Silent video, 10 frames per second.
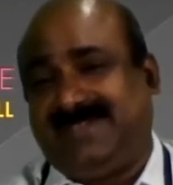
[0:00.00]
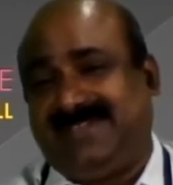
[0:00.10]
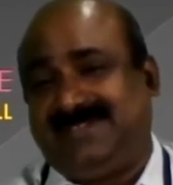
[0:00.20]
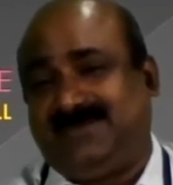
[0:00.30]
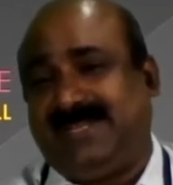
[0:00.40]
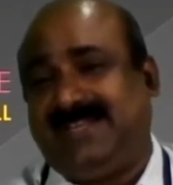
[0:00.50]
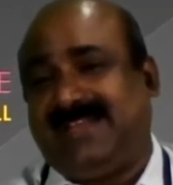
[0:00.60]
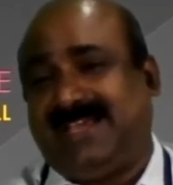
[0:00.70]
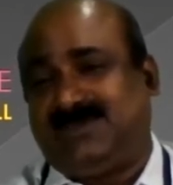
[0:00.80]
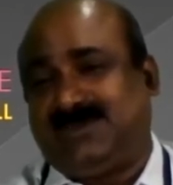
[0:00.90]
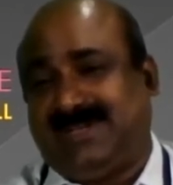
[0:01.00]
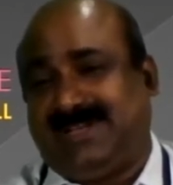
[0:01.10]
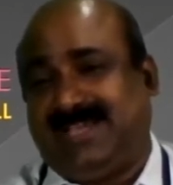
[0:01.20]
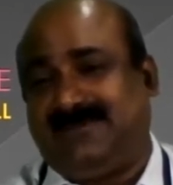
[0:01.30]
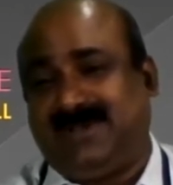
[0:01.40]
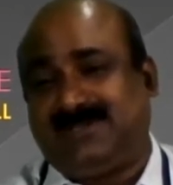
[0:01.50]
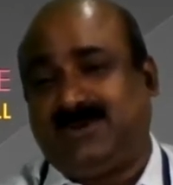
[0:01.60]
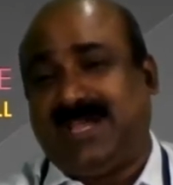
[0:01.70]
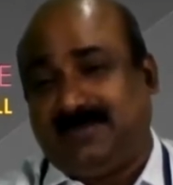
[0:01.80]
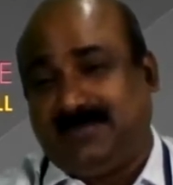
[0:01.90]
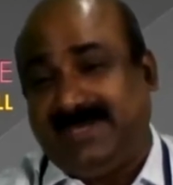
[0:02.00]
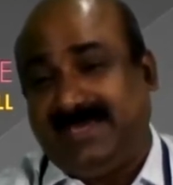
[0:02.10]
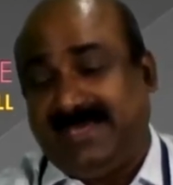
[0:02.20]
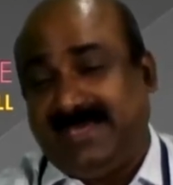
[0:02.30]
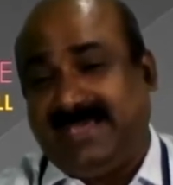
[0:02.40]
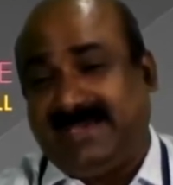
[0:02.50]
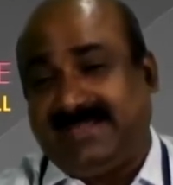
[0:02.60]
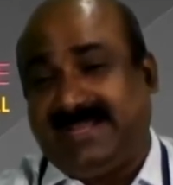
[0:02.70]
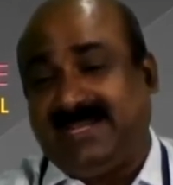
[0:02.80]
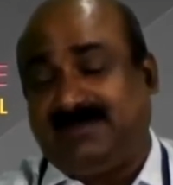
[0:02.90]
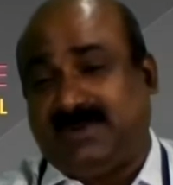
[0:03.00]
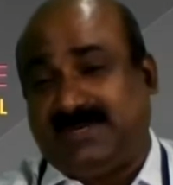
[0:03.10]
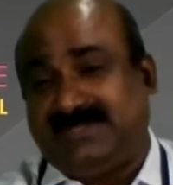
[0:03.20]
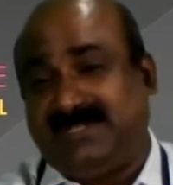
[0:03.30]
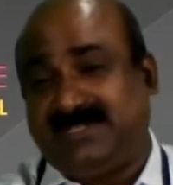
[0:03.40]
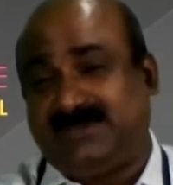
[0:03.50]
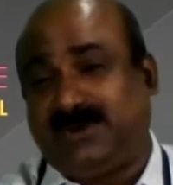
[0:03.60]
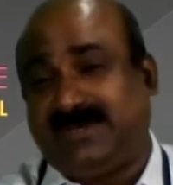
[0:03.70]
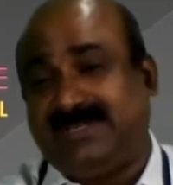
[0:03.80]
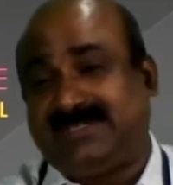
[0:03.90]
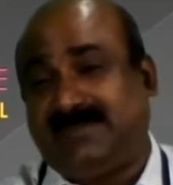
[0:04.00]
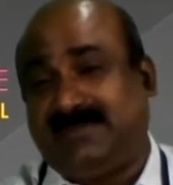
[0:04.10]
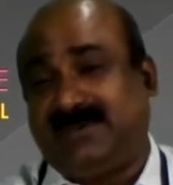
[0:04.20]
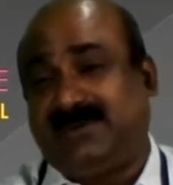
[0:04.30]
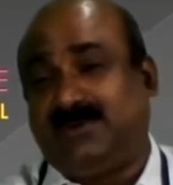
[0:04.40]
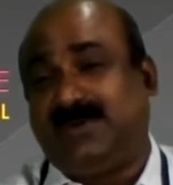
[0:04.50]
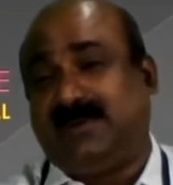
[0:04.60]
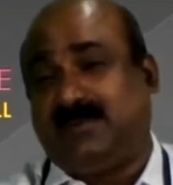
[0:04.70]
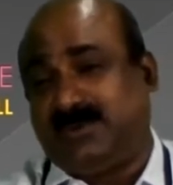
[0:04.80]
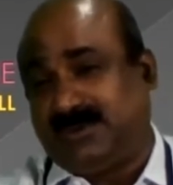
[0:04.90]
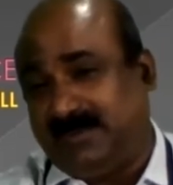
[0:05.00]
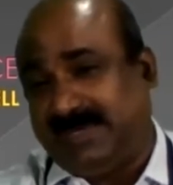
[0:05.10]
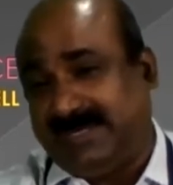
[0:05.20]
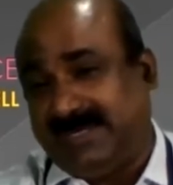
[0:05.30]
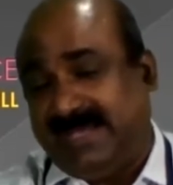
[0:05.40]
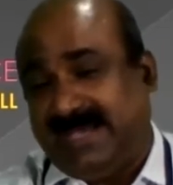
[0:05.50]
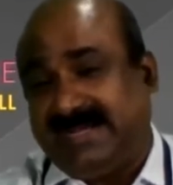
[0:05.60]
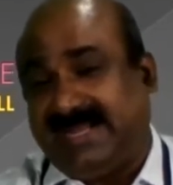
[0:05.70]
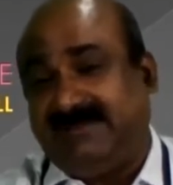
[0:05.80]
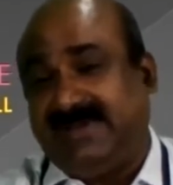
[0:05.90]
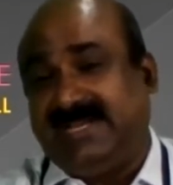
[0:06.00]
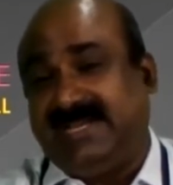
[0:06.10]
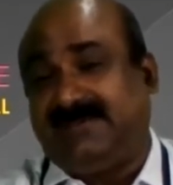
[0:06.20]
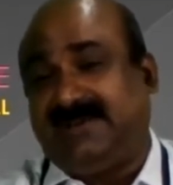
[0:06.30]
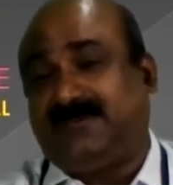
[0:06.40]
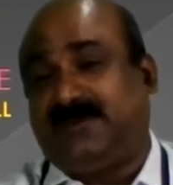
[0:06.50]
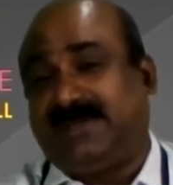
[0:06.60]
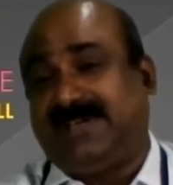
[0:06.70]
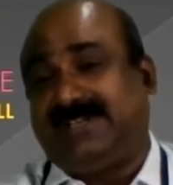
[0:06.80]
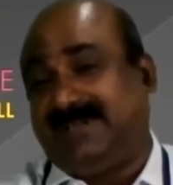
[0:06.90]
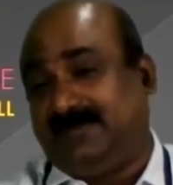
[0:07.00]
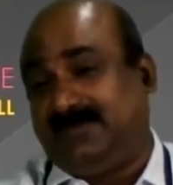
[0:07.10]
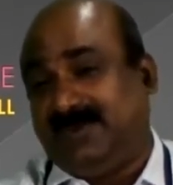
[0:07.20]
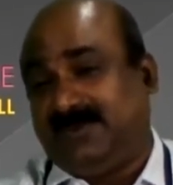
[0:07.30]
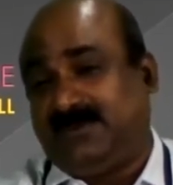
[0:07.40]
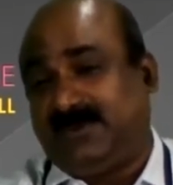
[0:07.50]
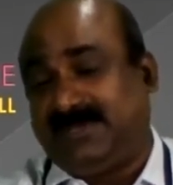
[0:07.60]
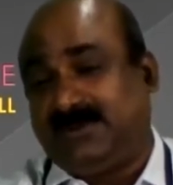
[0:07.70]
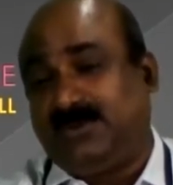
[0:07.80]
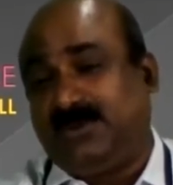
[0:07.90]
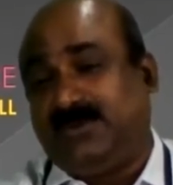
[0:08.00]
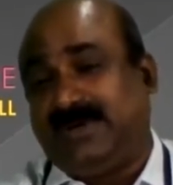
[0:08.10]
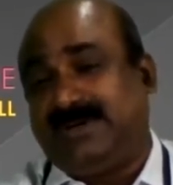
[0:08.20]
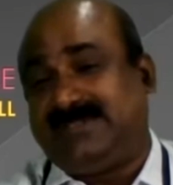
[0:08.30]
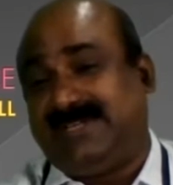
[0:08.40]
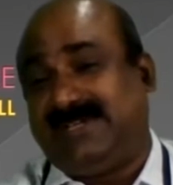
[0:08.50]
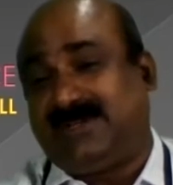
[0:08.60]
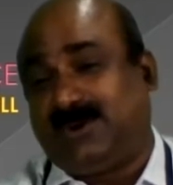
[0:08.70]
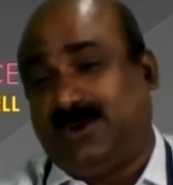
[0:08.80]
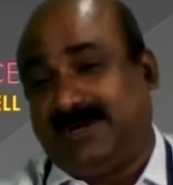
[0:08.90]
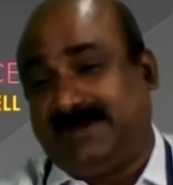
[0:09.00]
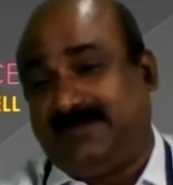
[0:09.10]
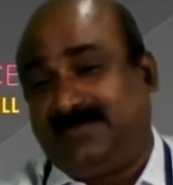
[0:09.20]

It's very natural. I felt so happy. A great person is talking something good about me. And I will never forget him for the good words he told.